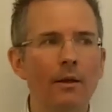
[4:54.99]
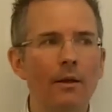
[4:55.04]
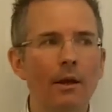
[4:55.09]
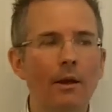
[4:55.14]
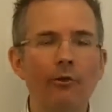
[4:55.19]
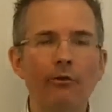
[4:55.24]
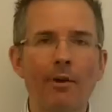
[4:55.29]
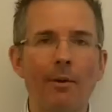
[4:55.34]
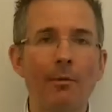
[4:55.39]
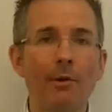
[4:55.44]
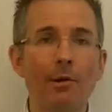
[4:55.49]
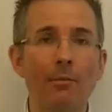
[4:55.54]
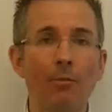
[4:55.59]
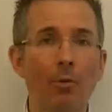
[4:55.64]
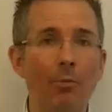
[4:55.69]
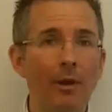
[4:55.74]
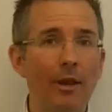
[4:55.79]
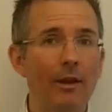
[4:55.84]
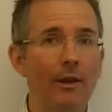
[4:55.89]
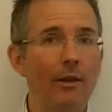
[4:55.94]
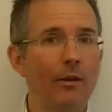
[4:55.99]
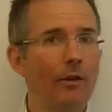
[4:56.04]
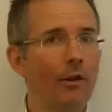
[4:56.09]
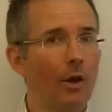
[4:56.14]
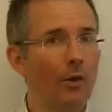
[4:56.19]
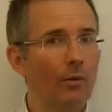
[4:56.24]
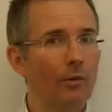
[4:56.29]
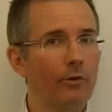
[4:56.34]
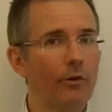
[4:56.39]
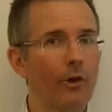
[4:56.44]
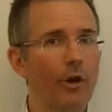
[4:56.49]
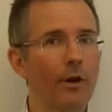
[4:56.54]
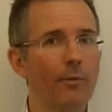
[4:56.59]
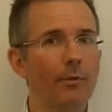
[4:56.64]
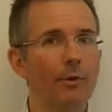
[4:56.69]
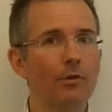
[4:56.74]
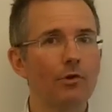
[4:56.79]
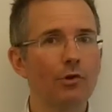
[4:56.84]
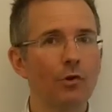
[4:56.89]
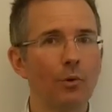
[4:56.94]
and some of them will be
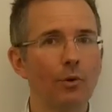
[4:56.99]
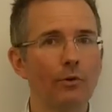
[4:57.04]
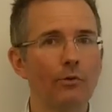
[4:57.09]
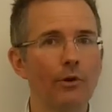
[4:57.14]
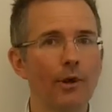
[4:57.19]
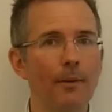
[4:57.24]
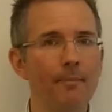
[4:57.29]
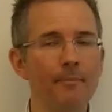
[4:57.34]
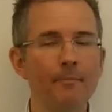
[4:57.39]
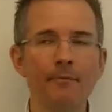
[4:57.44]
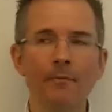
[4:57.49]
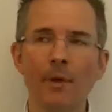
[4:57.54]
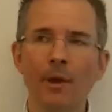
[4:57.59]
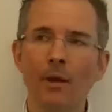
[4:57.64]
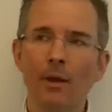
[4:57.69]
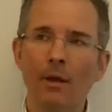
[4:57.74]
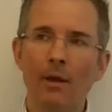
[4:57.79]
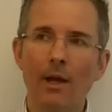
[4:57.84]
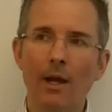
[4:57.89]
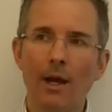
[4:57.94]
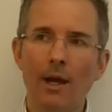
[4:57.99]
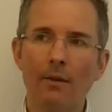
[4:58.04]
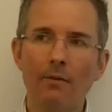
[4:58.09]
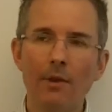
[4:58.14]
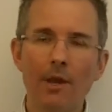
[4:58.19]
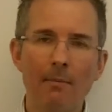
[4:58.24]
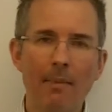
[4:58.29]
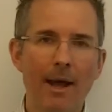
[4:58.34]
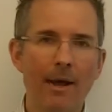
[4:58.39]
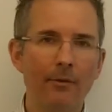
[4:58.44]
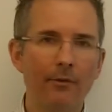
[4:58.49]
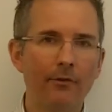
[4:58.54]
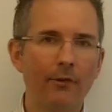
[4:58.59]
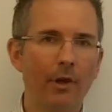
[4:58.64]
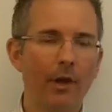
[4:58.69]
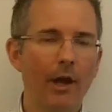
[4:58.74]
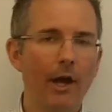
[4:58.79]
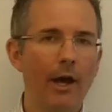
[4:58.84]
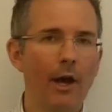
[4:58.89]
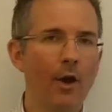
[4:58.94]
long-term and short-term, and the amounts
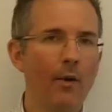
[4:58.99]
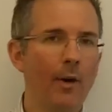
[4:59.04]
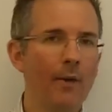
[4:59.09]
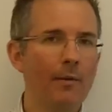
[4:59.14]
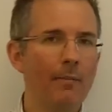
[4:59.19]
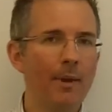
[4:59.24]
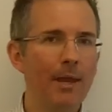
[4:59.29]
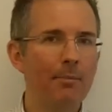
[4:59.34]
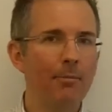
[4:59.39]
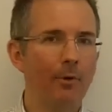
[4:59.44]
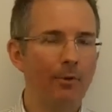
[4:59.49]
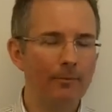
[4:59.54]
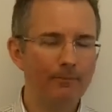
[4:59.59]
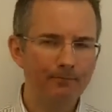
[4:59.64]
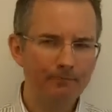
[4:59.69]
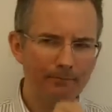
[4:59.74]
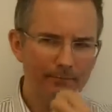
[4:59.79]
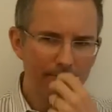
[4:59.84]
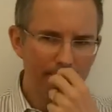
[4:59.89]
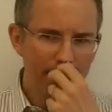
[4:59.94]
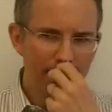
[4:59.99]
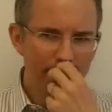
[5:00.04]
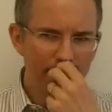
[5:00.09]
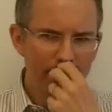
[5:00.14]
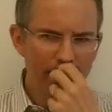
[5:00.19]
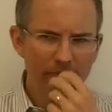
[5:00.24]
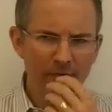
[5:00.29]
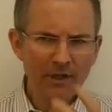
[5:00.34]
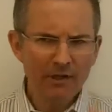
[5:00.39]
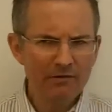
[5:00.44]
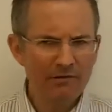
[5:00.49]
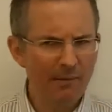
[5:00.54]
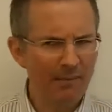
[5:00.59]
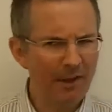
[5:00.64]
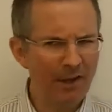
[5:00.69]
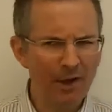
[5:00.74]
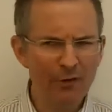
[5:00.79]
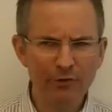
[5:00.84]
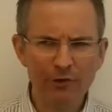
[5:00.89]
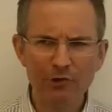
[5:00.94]
that I owe other people. Some
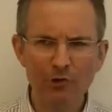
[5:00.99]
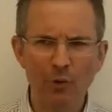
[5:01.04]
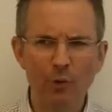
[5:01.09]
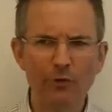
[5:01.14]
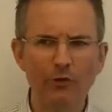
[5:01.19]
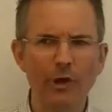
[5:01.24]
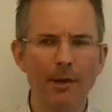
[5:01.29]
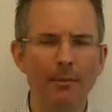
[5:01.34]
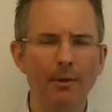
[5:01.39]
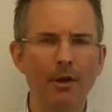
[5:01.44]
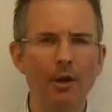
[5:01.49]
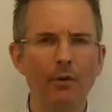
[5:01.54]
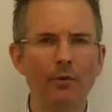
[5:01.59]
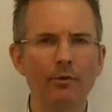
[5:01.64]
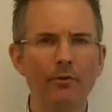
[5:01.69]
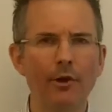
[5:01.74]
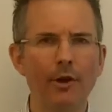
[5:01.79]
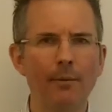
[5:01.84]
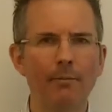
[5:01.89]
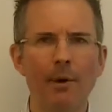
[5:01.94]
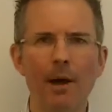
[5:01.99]
of those are short-term and long-term.